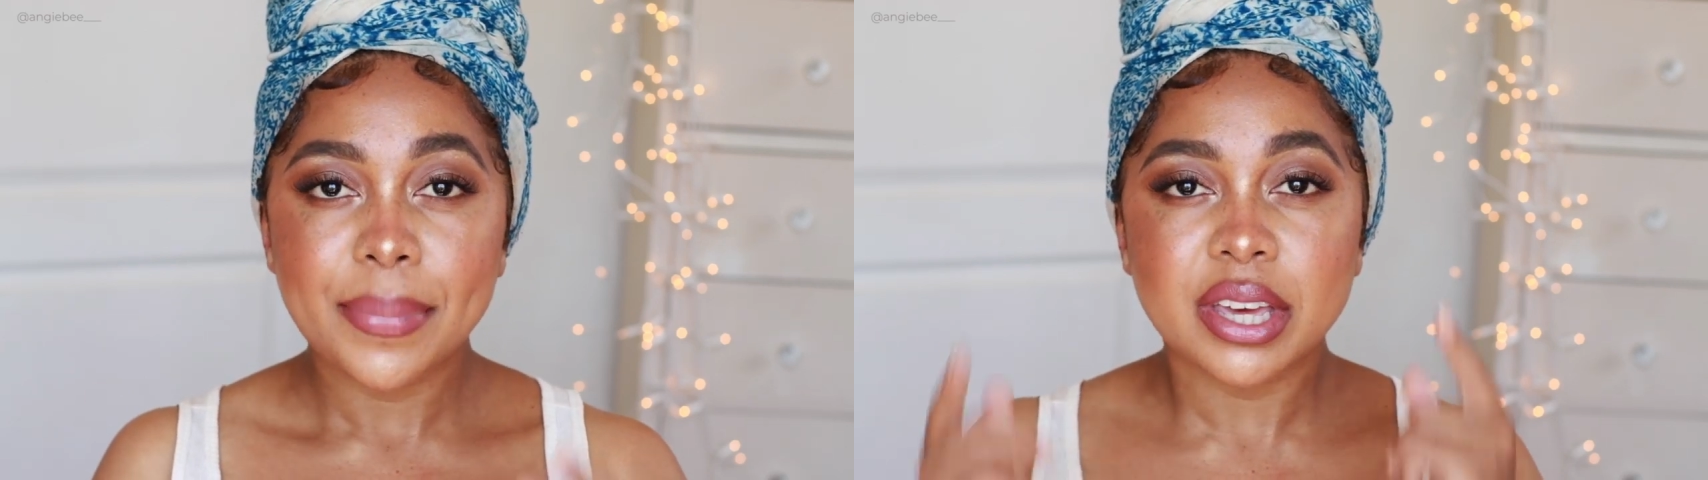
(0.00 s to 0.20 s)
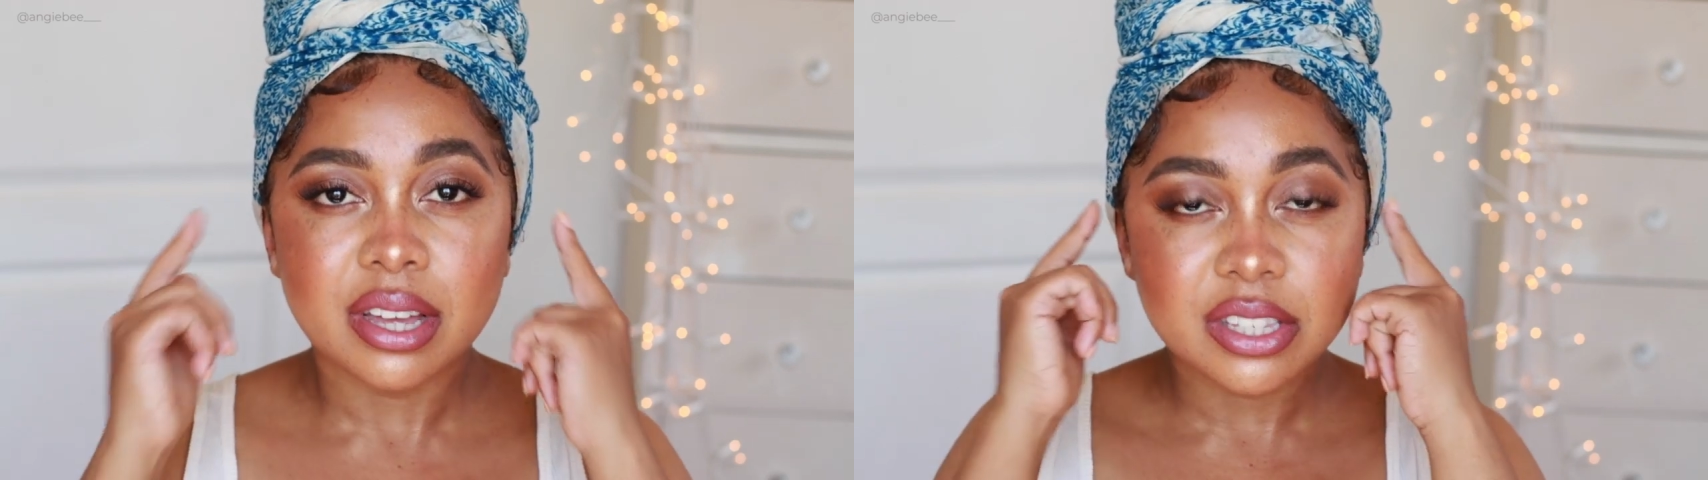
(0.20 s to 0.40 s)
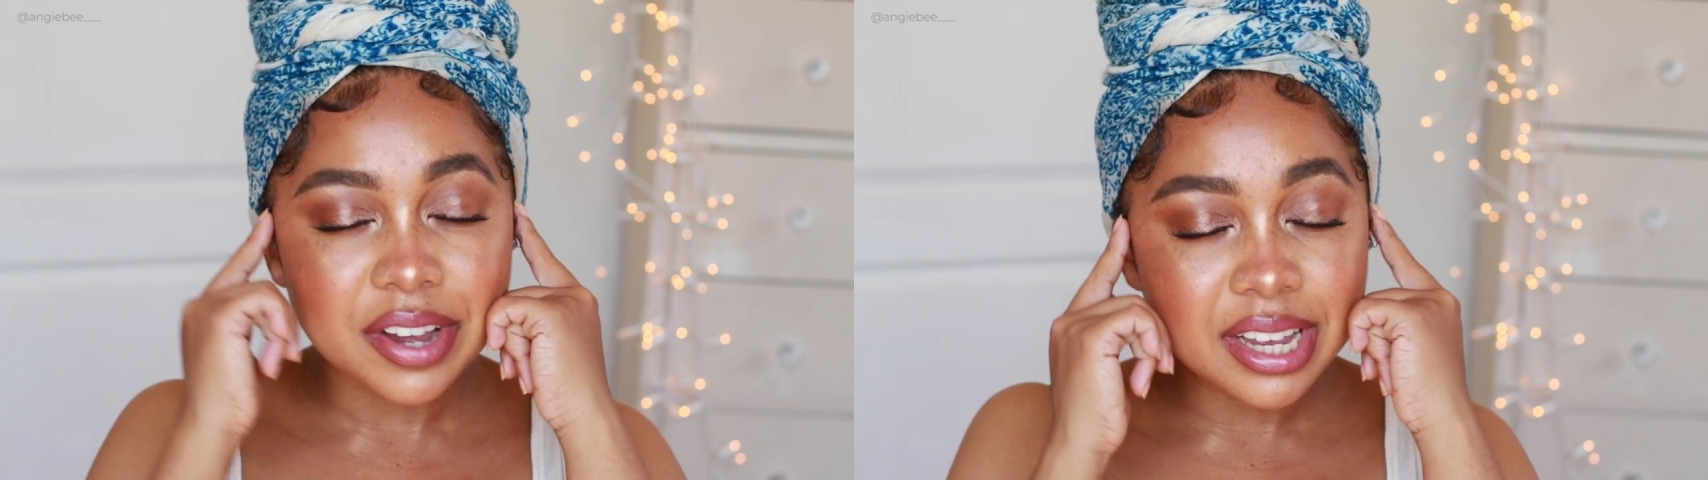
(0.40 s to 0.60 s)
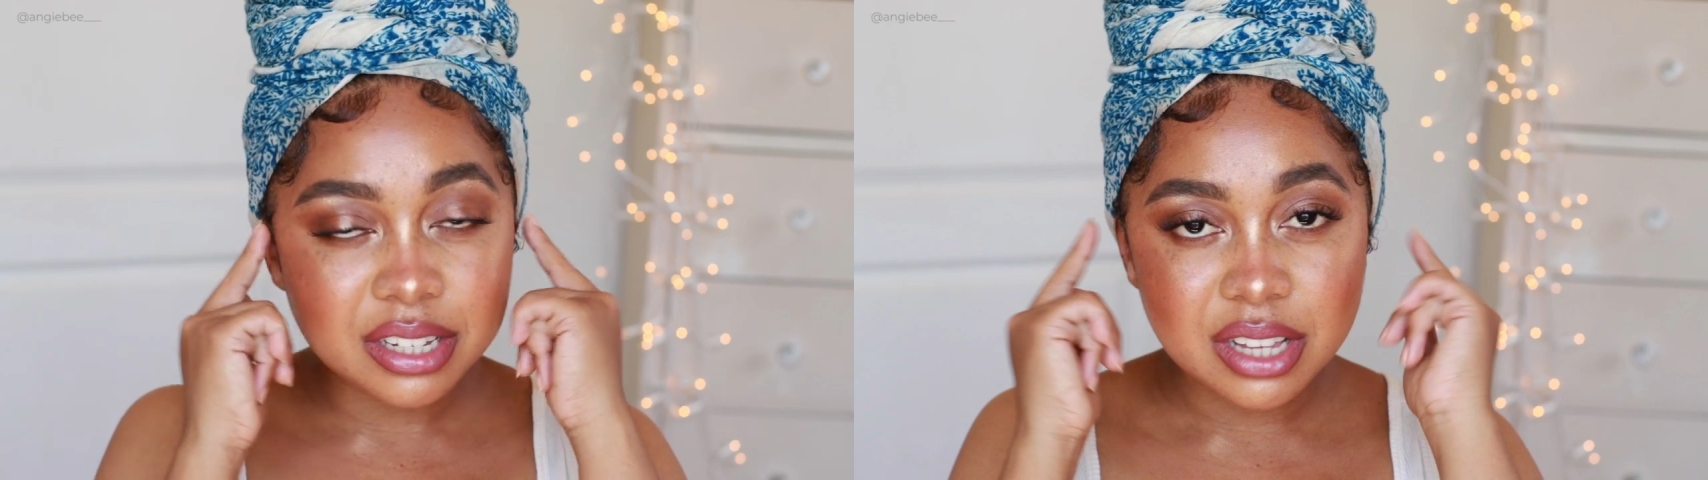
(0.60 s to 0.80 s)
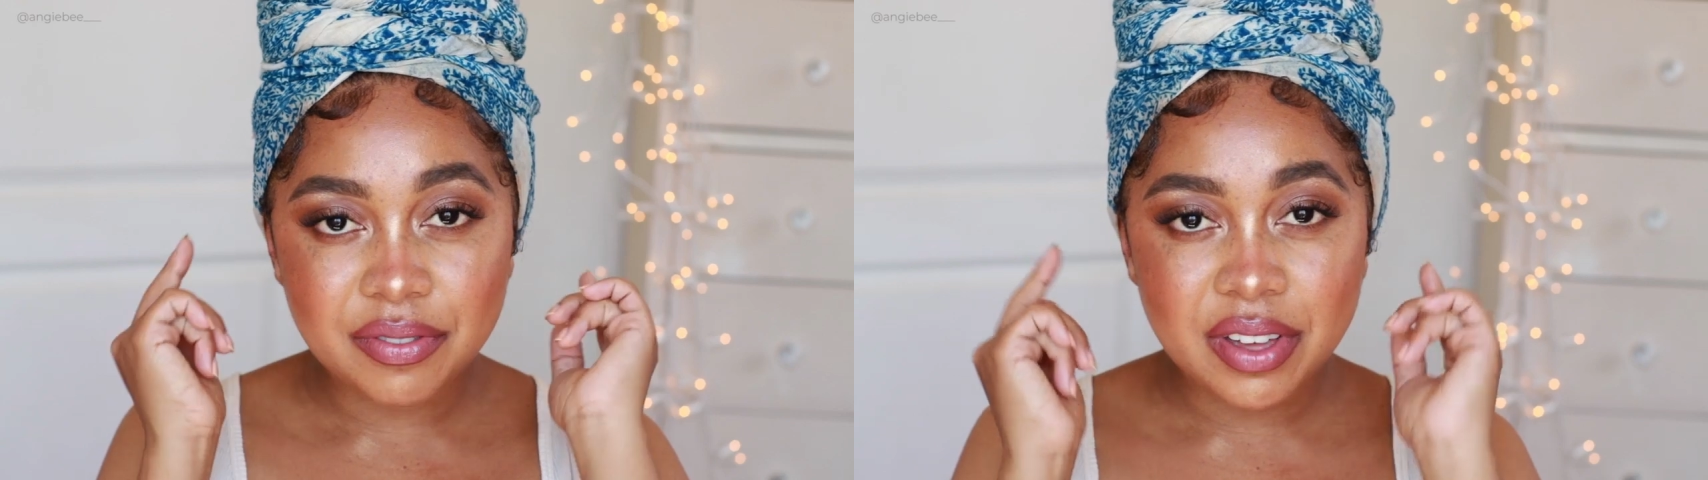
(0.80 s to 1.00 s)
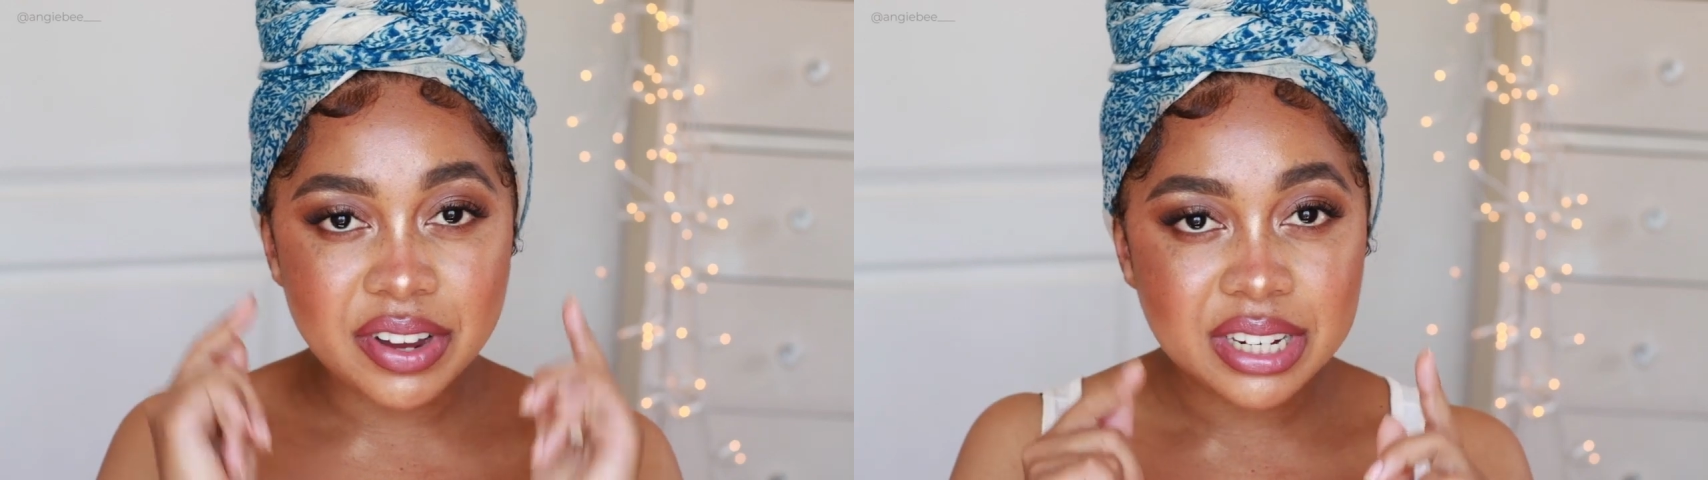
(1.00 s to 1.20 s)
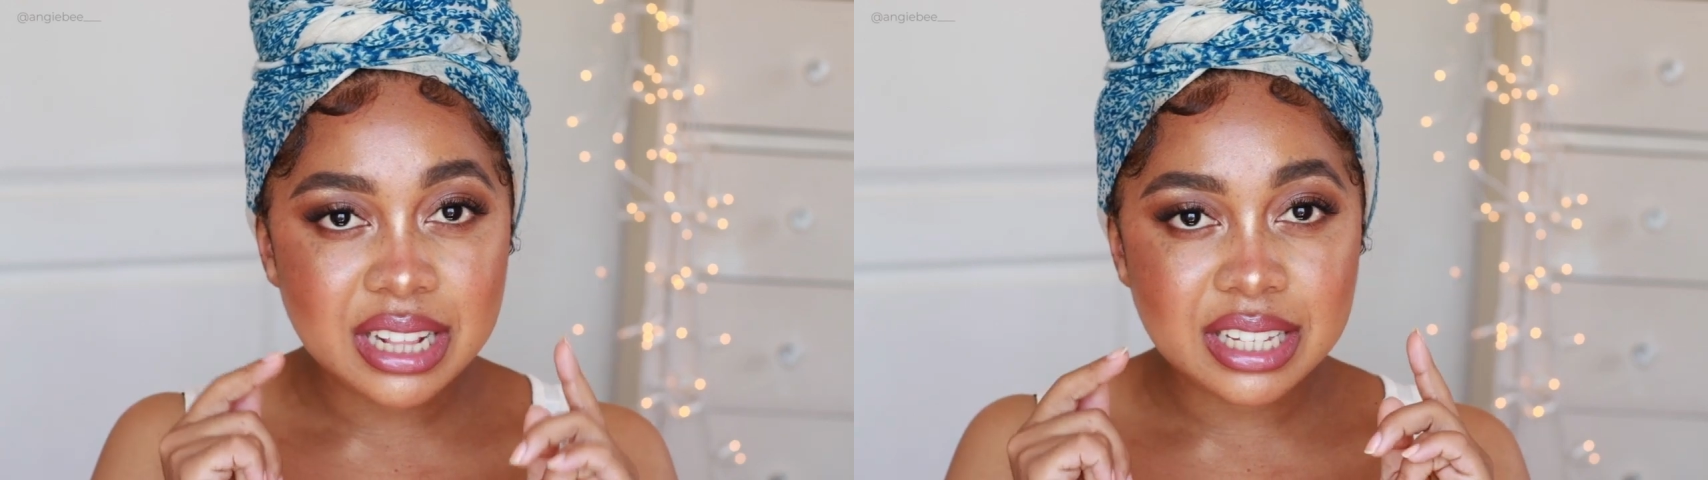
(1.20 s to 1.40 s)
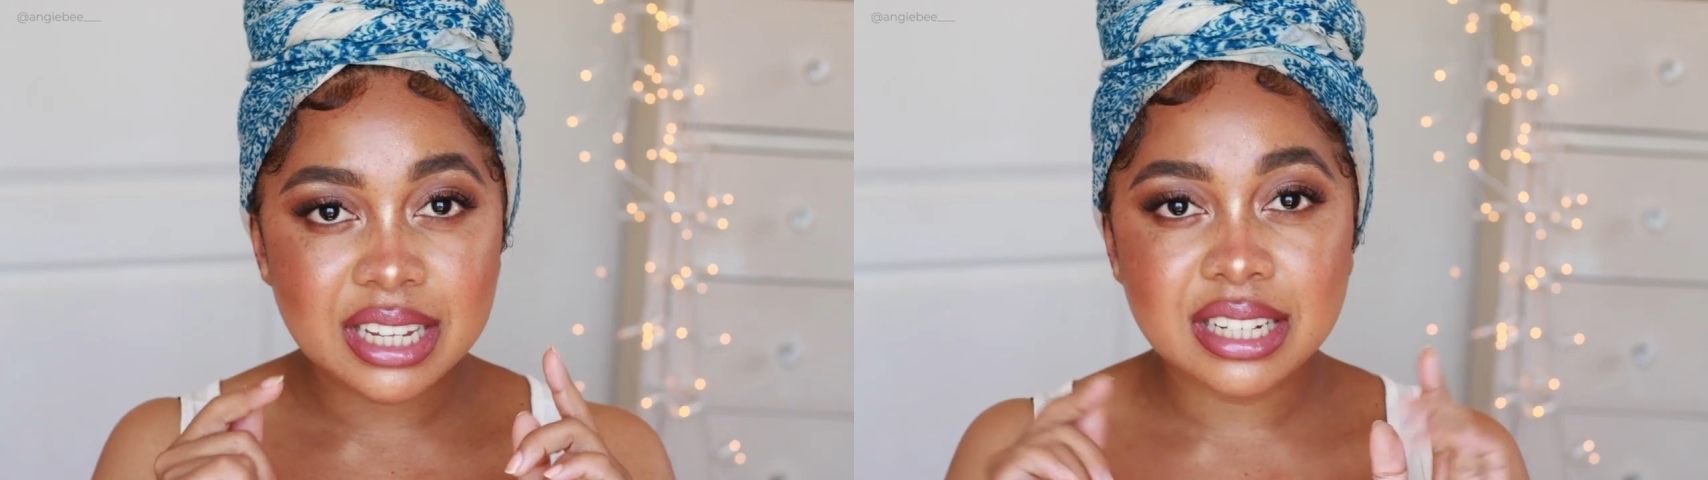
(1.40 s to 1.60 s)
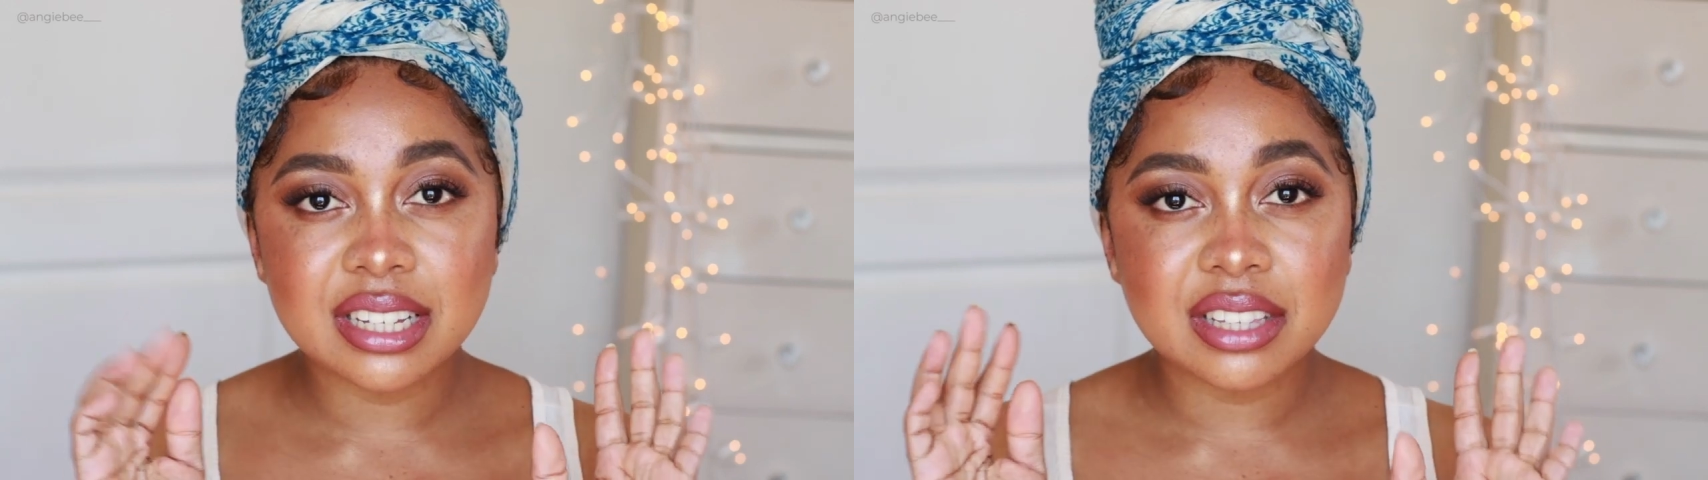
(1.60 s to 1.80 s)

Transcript: because your edges are very delicate.